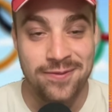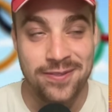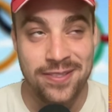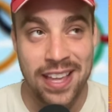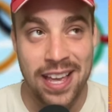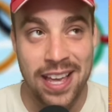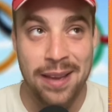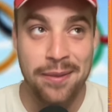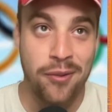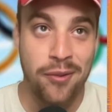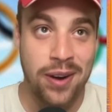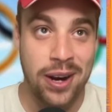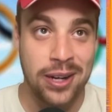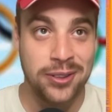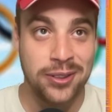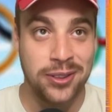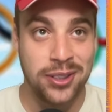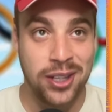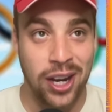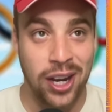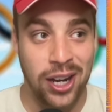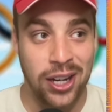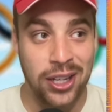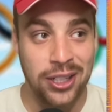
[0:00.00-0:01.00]
Emma
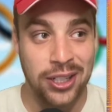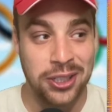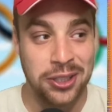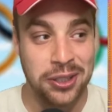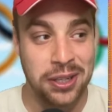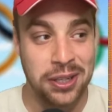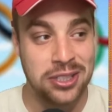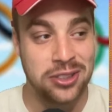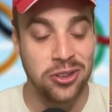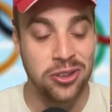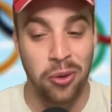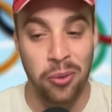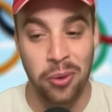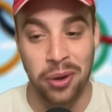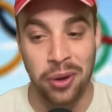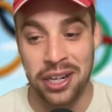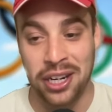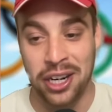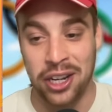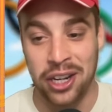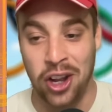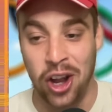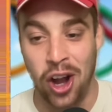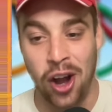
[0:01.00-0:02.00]
Raducanu has not wanted
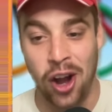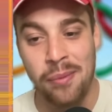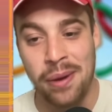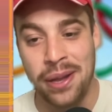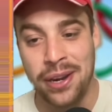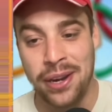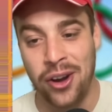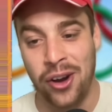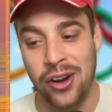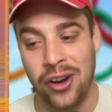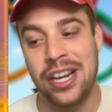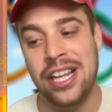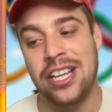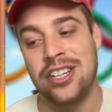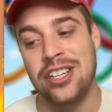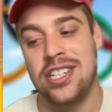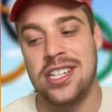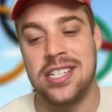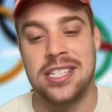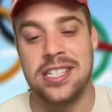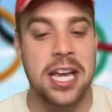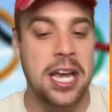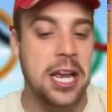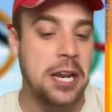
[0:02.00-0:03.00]
a comment on it.
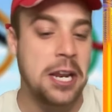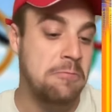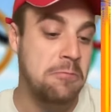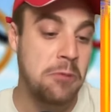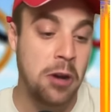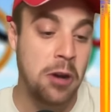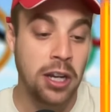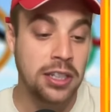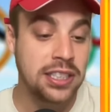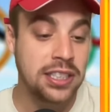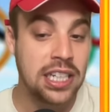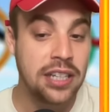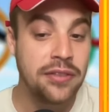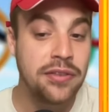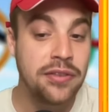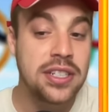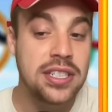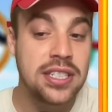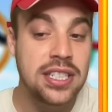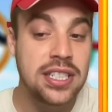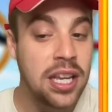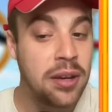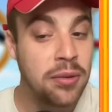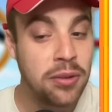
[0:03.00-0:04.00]
She said, oh, I didn't even
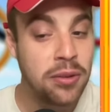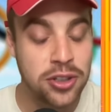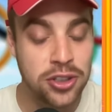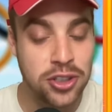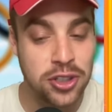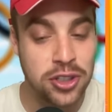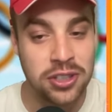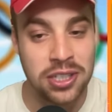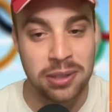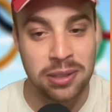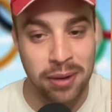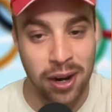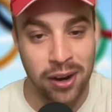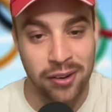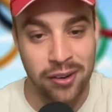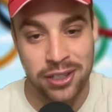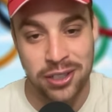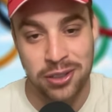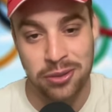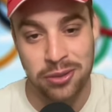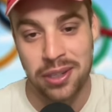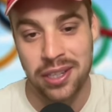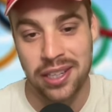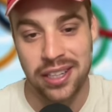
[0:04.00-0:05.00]
see what Judy Murray
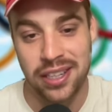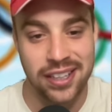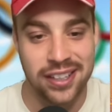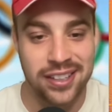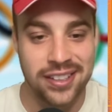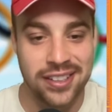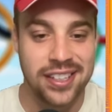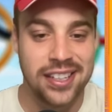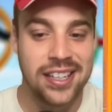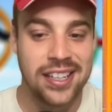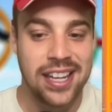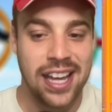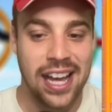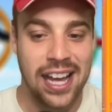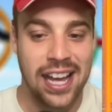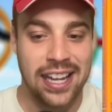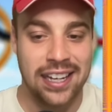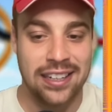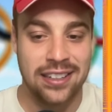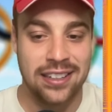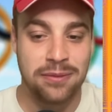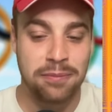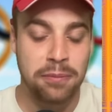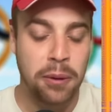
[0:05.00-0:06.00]
tweeted.
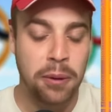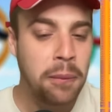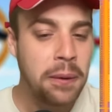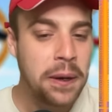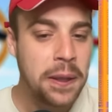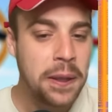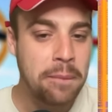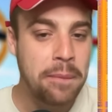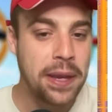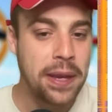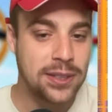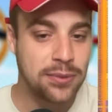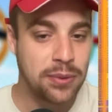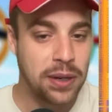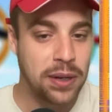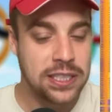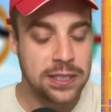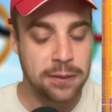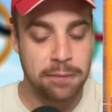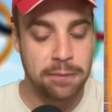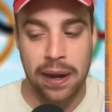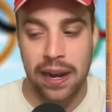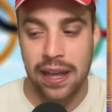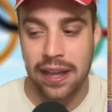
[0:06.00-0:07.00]
And probably the best way
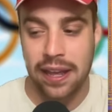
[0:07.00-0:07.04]
to play